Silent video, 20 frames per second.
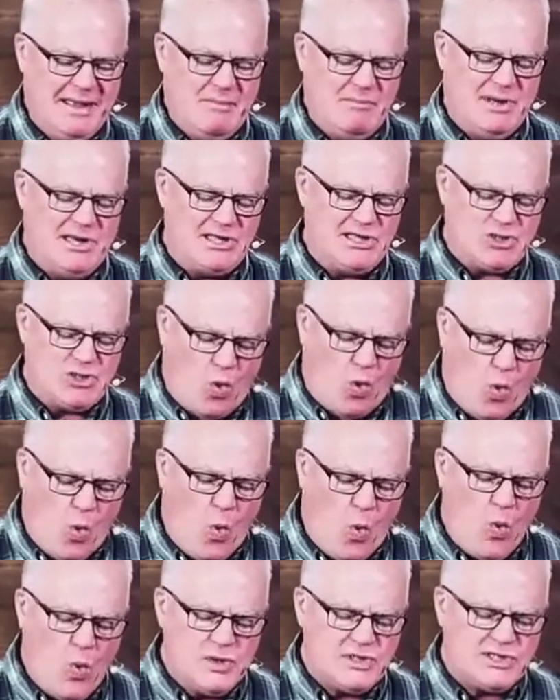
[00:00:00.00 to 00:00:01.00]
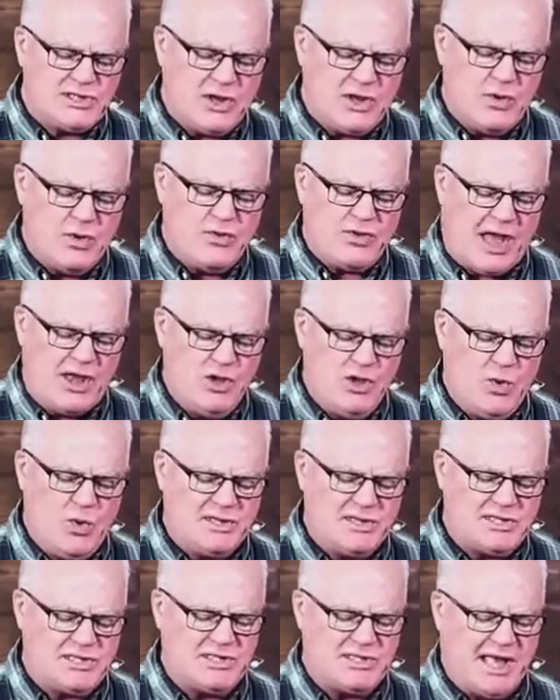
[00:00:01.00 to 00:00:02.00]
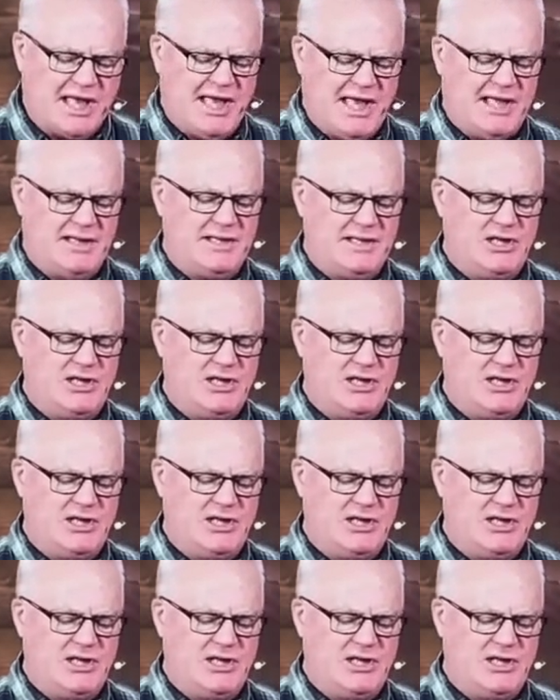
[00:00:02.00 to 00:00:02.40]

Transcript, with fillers: But it's all so that you understand